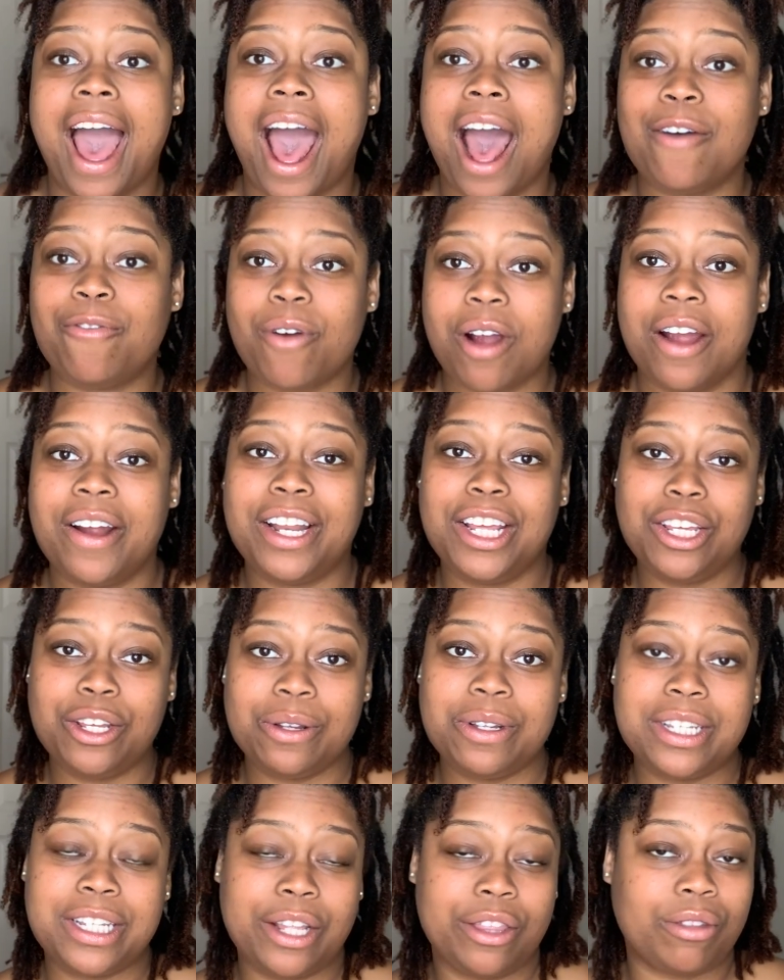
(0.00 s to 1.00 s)
I've already
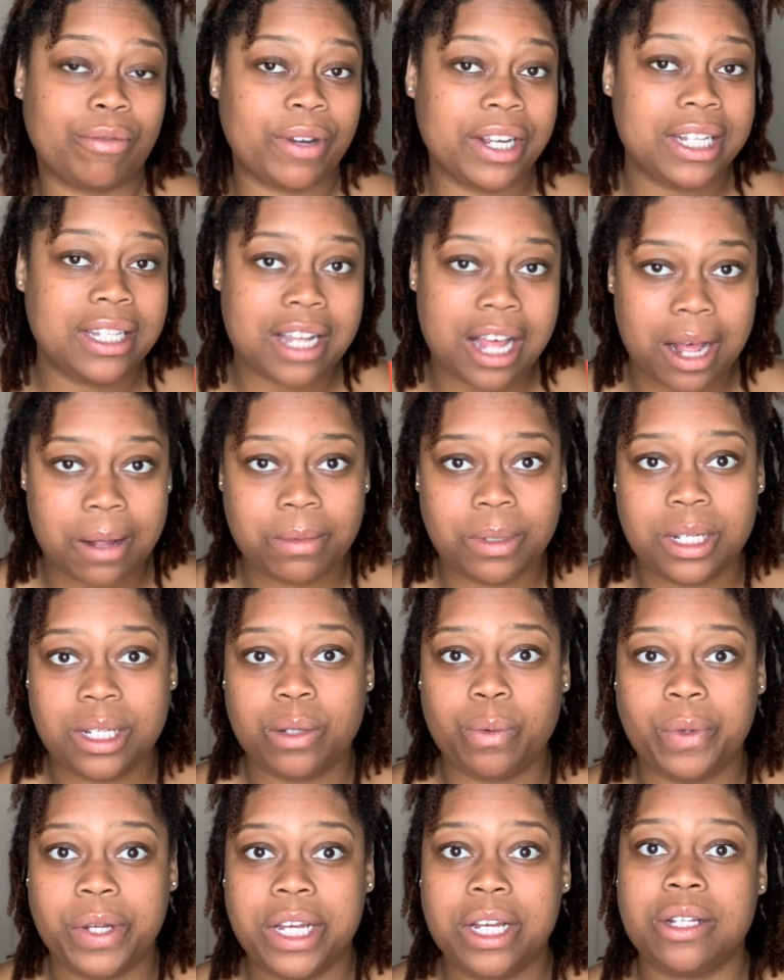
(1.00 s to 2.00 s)
used it 3 times
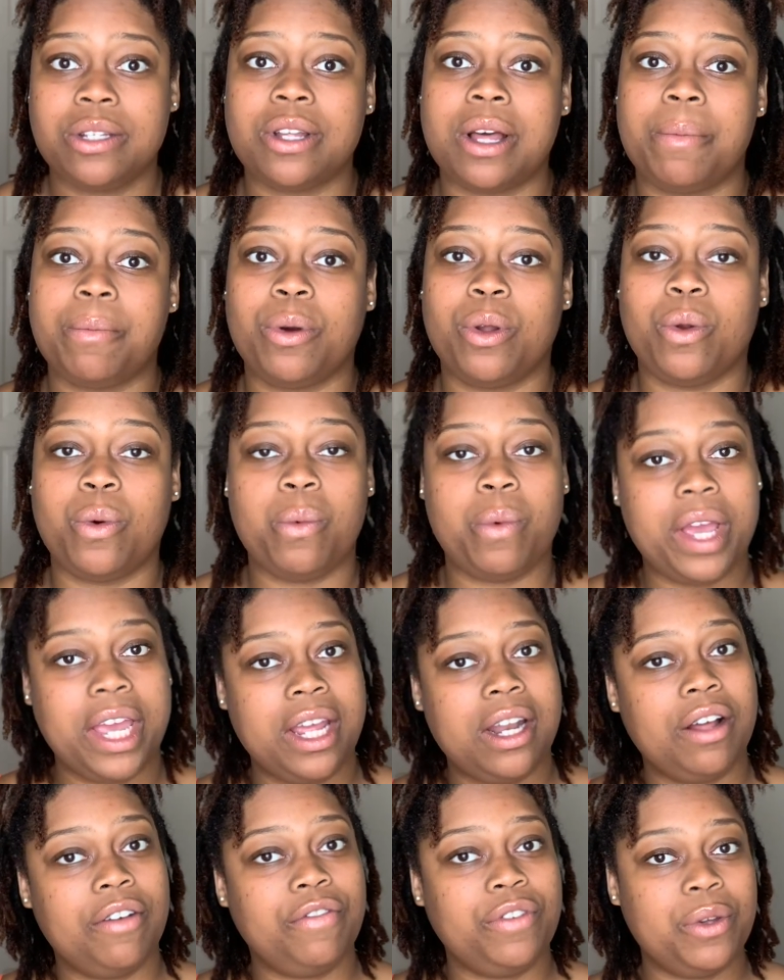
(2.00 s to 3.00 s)
this week, so I'm gonna
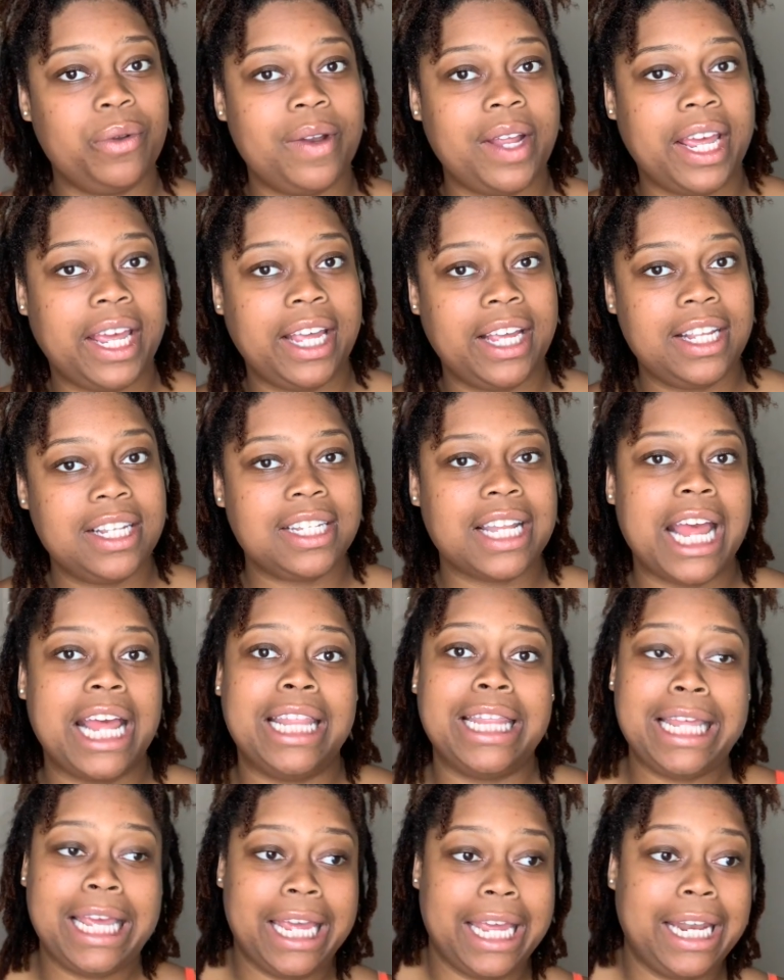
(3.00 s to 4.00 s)
wait a few days, and
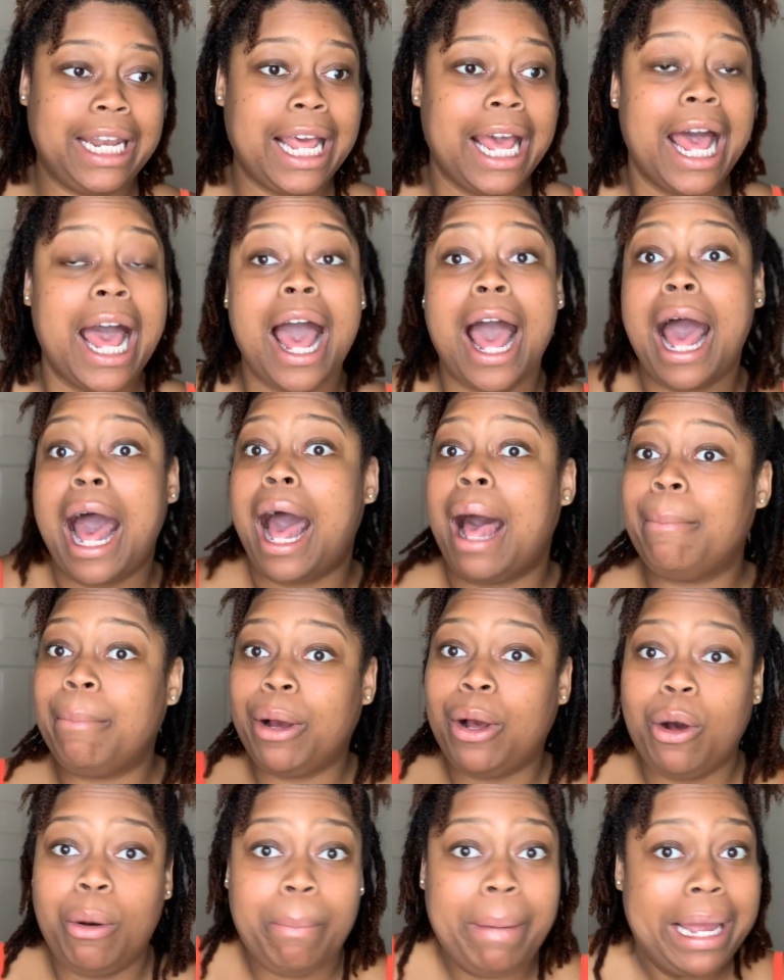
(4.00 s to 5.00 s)
then I'm gonna
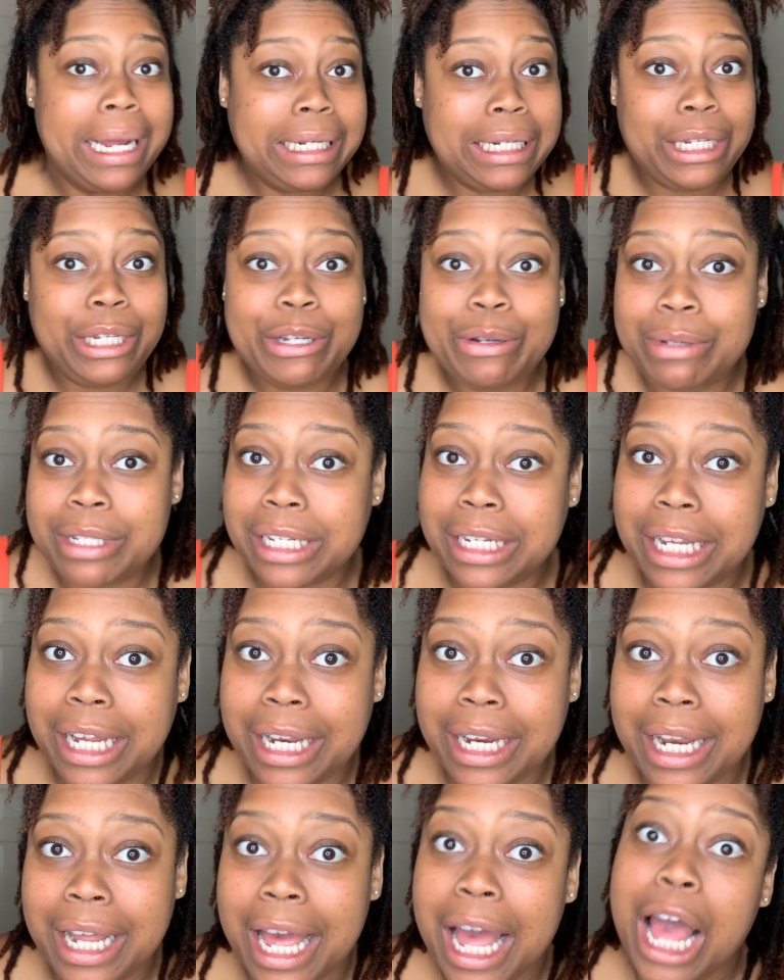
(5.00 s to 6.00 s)
go back to using
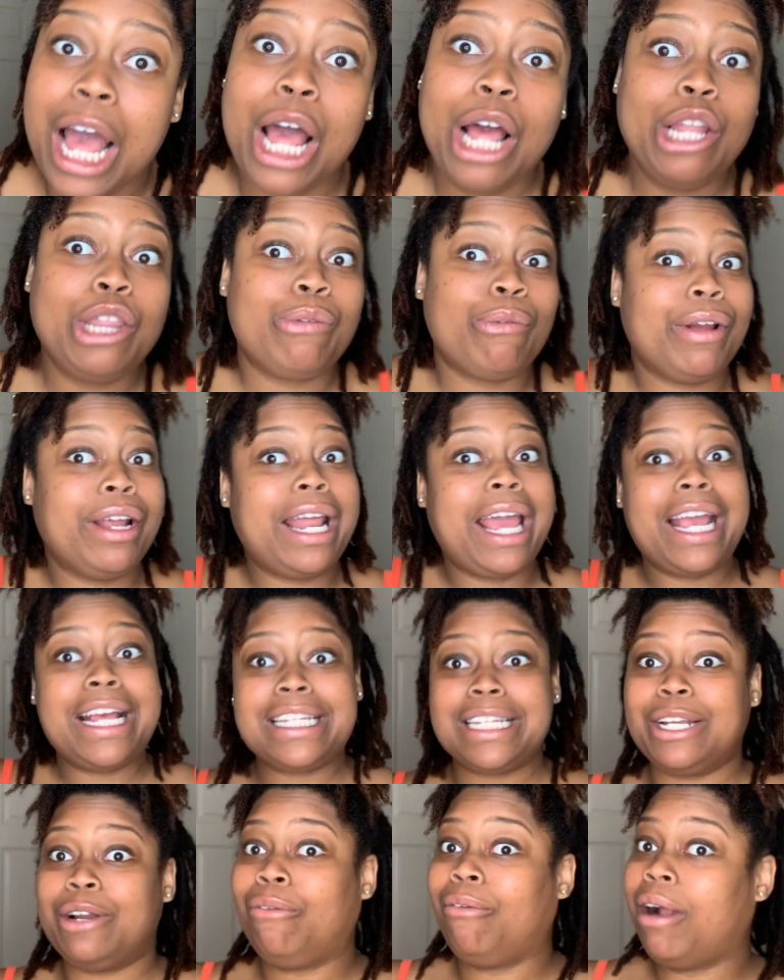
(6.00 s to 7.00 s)
it 3 days
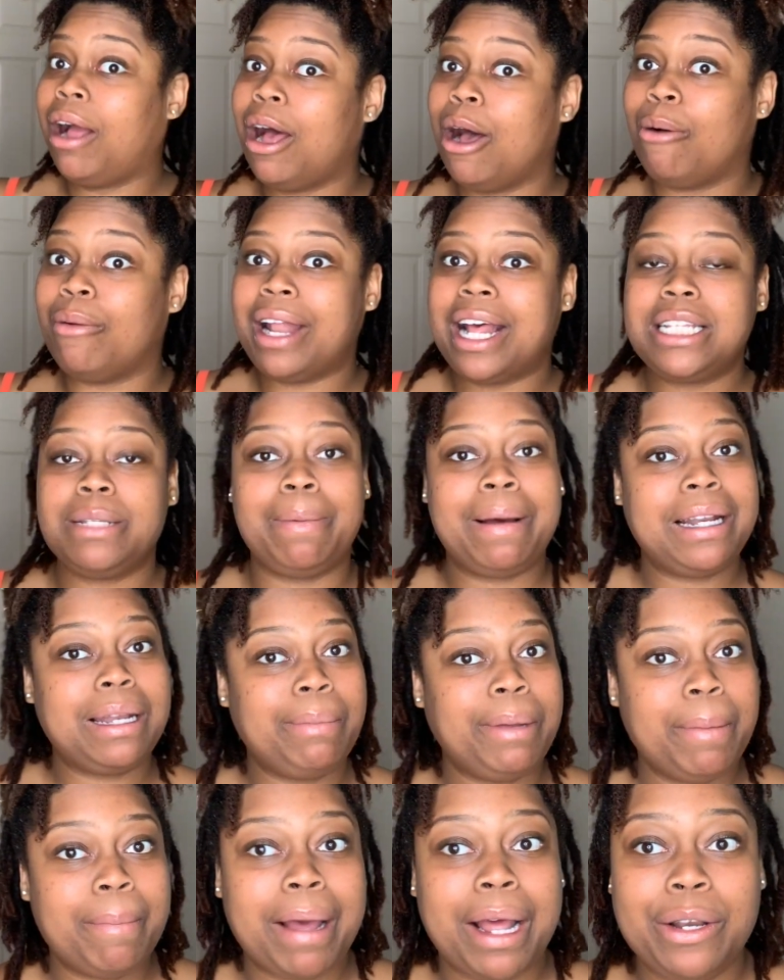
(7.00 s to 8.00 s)
in a row. That's about to
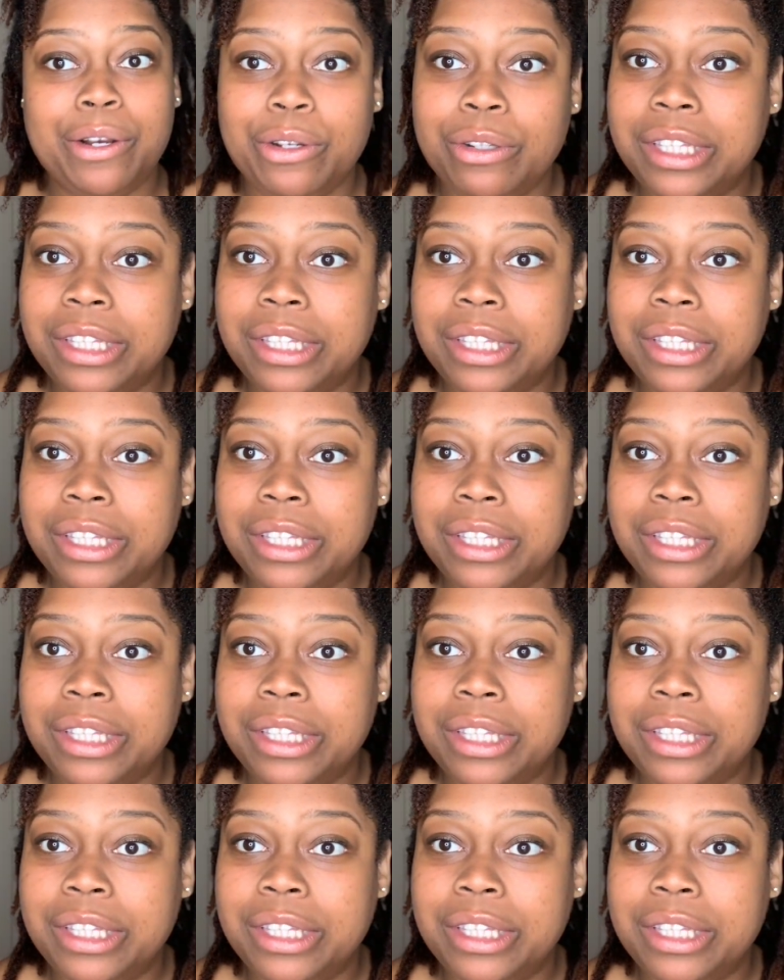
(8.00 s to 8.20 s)
be my new